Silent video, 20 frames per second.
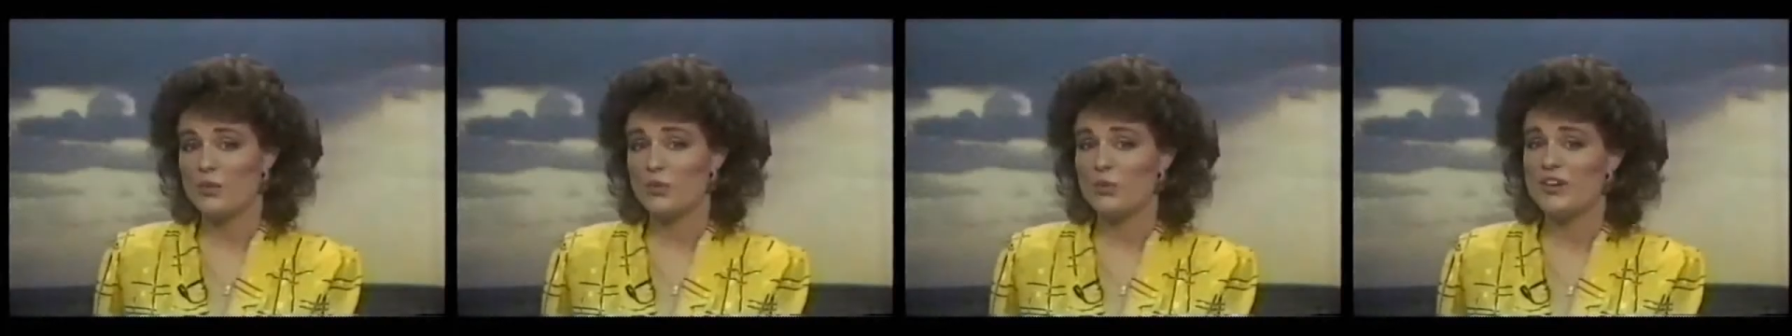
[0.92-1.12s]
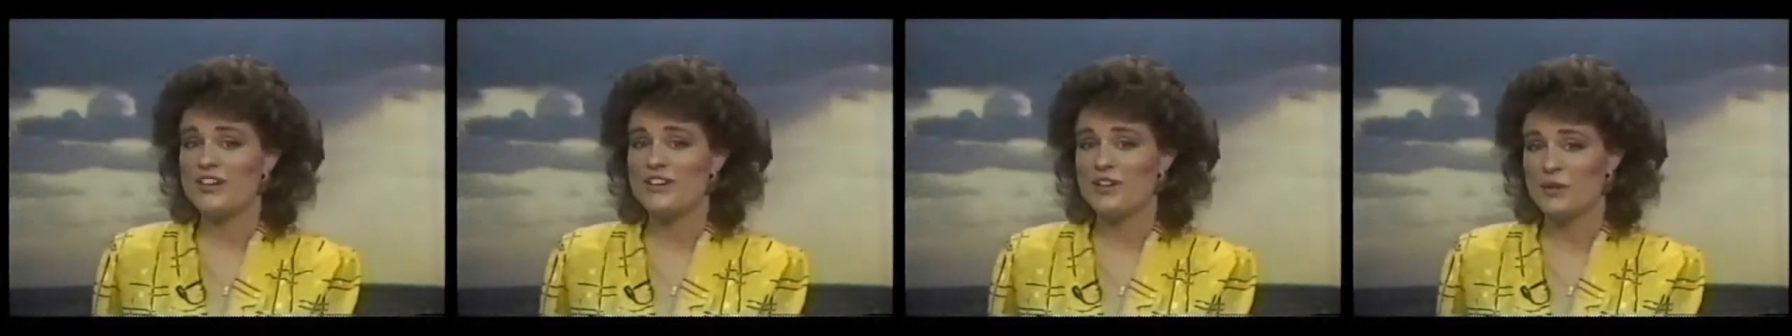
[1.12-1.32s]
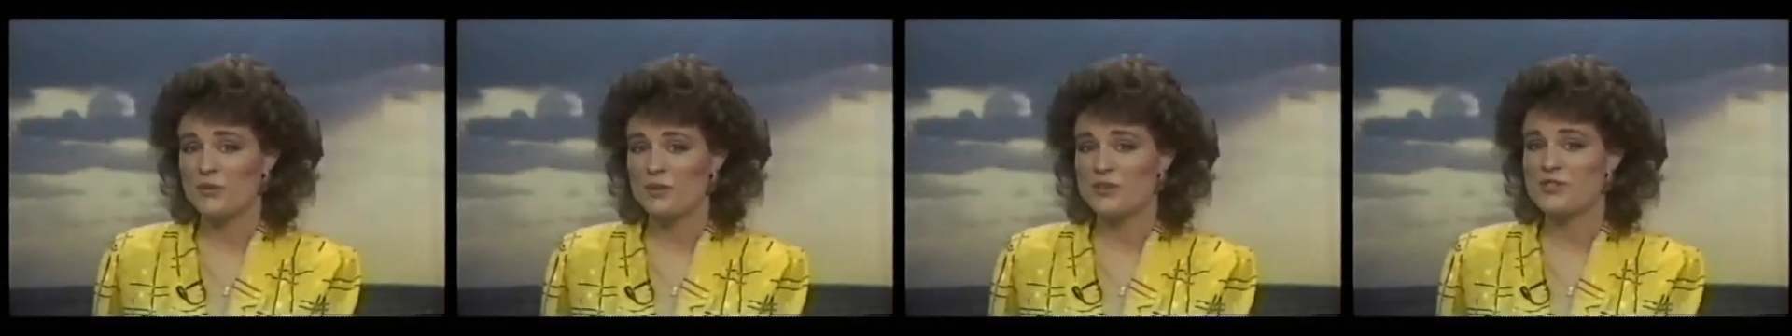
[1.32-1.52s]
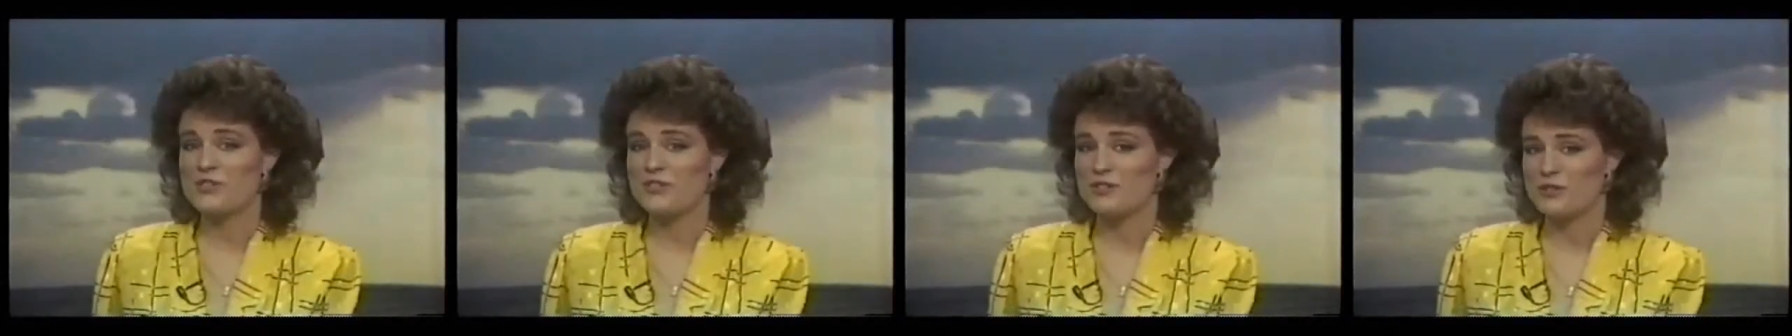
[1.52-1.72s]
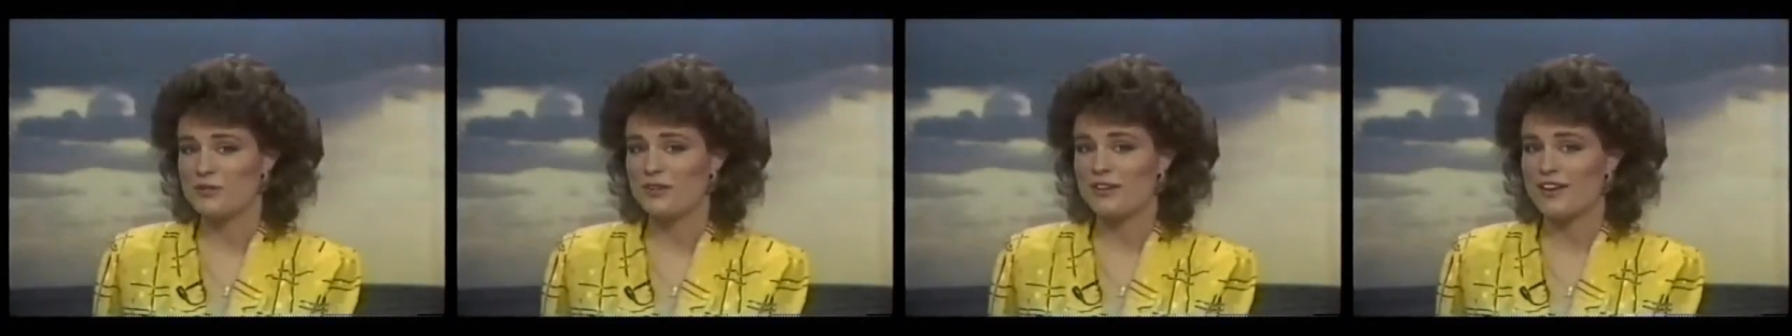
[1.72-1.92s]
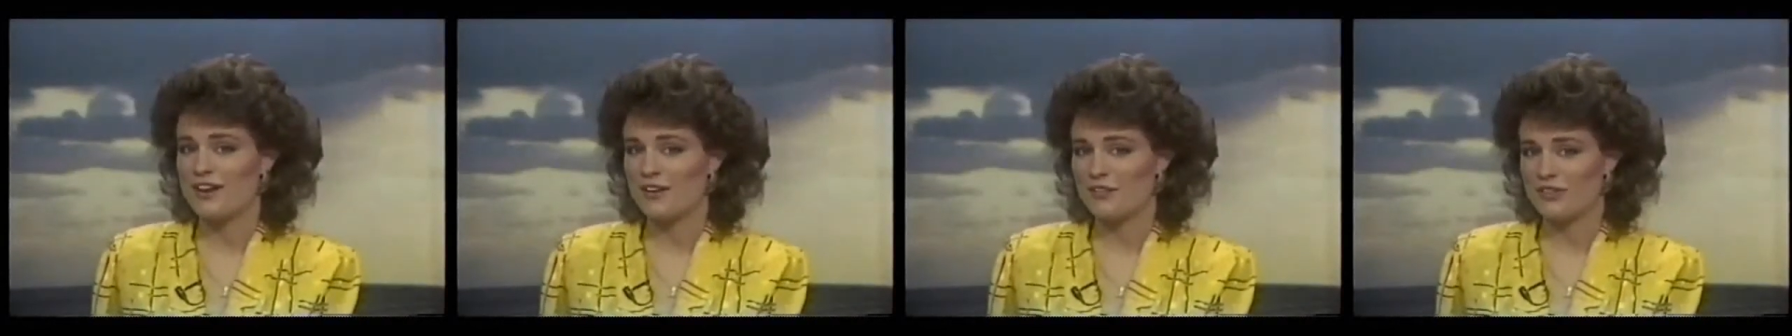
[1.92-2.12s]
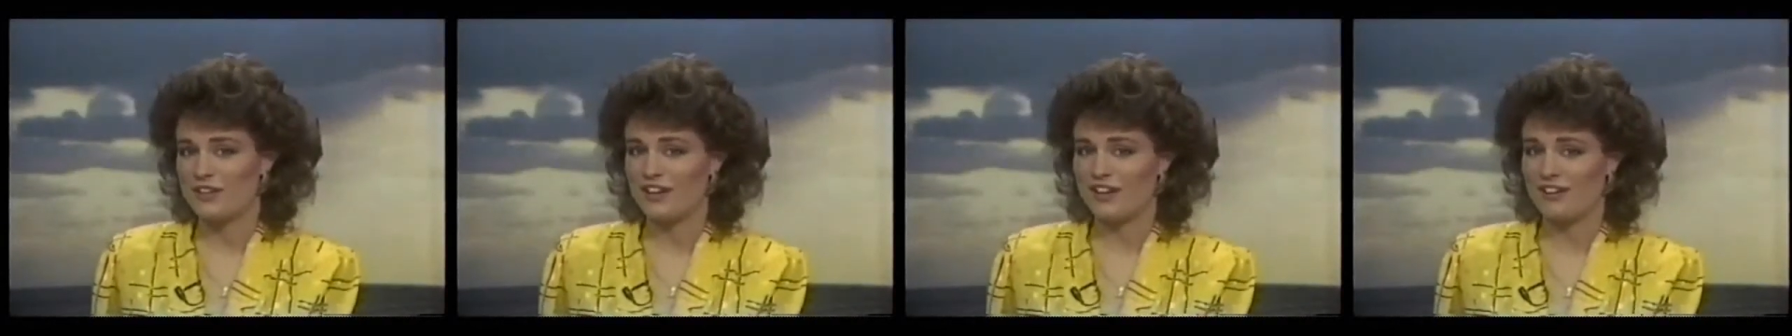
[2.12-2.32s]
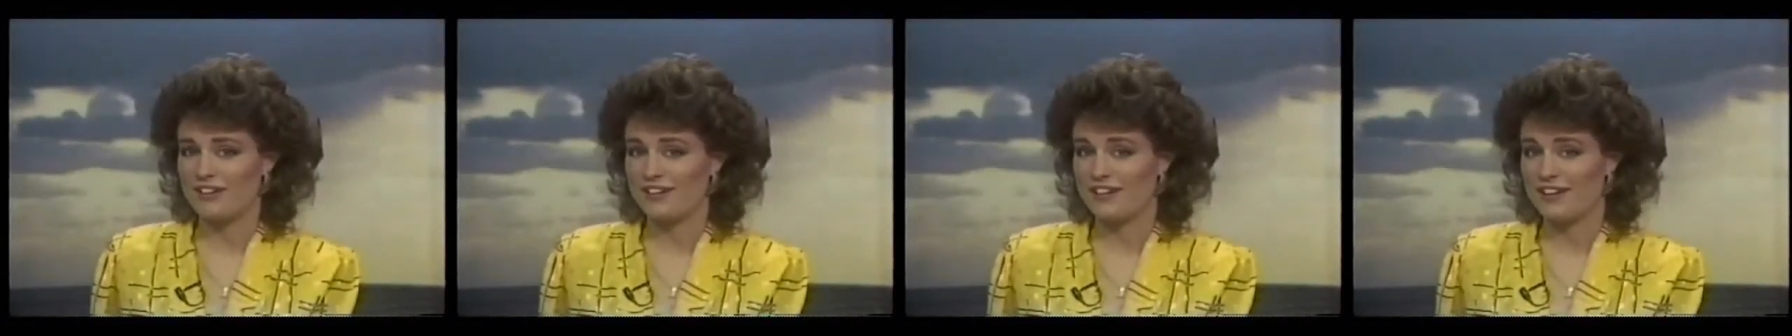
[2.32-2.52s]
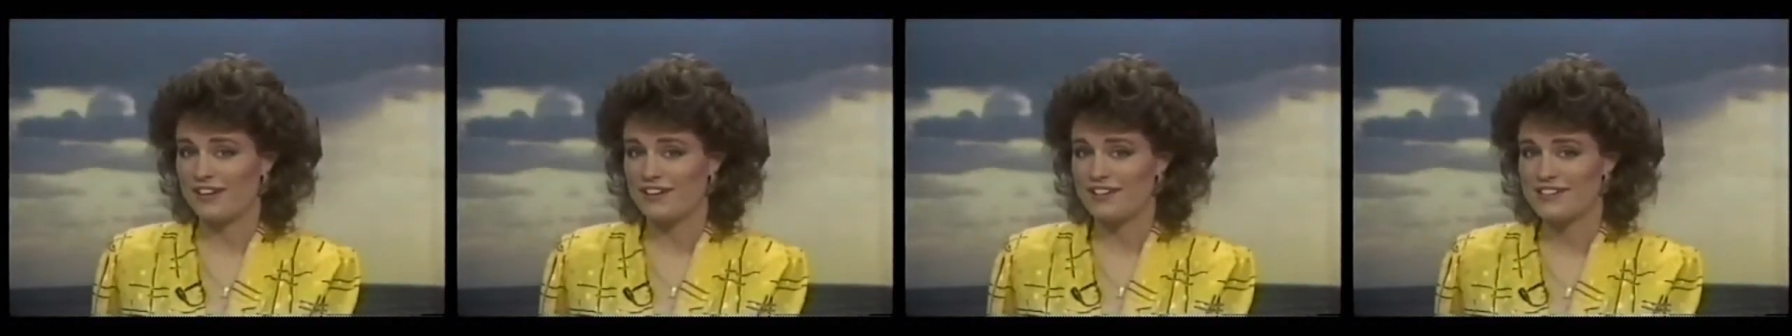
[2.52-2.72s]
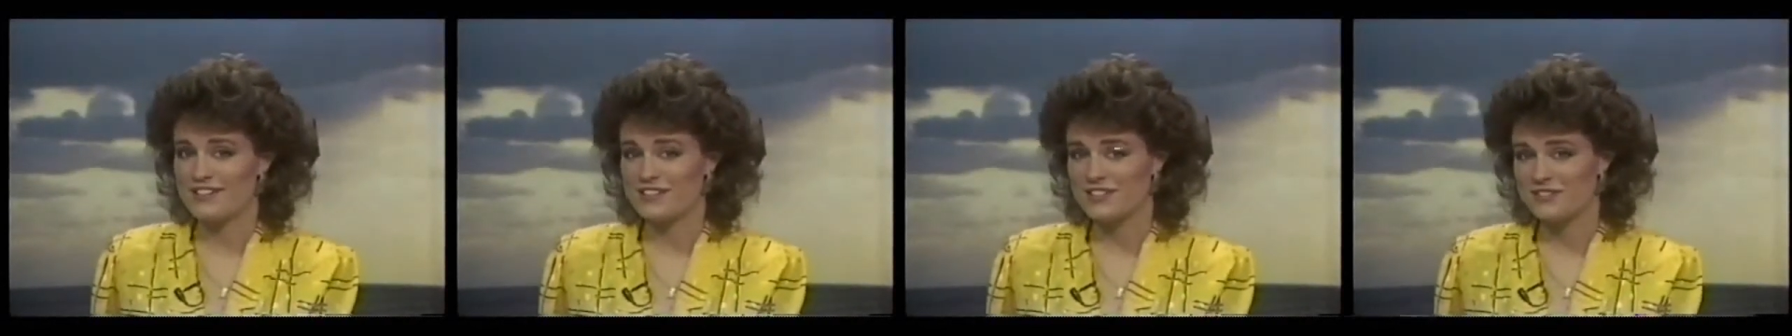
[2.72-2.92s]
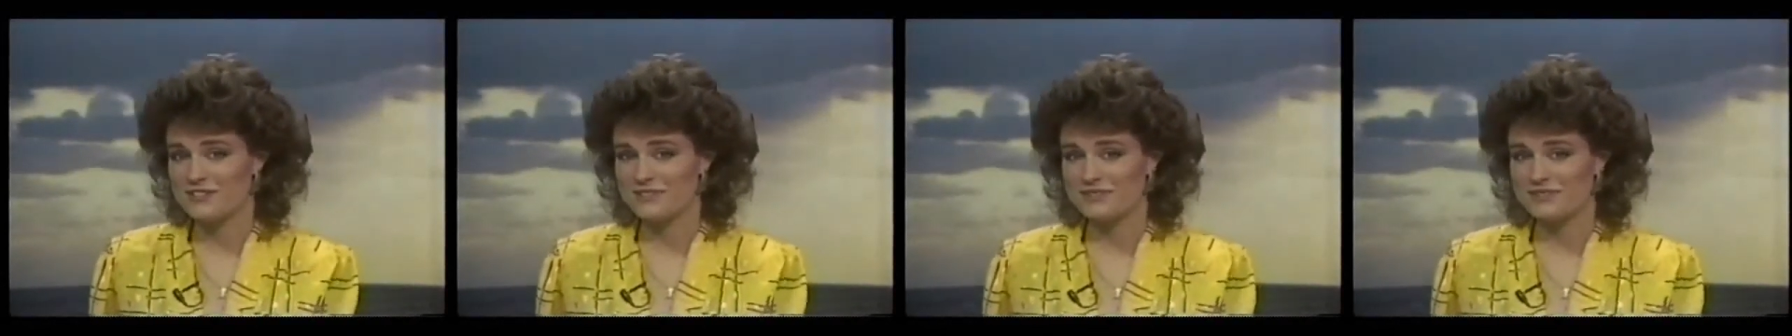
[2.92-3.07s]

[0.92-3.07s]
We know what you're doing out there at night.